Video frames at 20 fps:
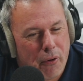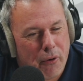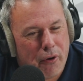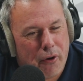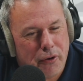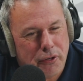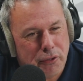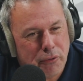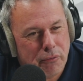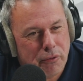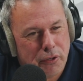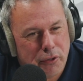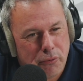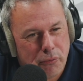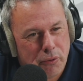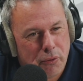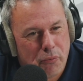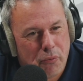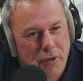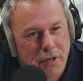Or are
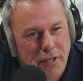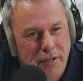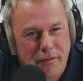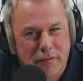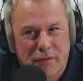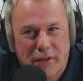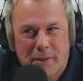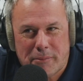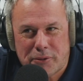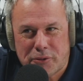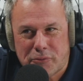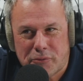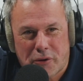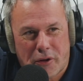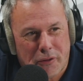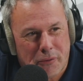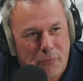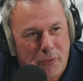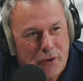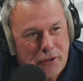you the one in the family
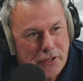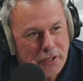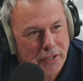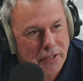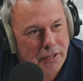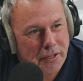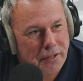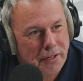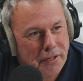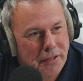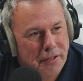doing all the work?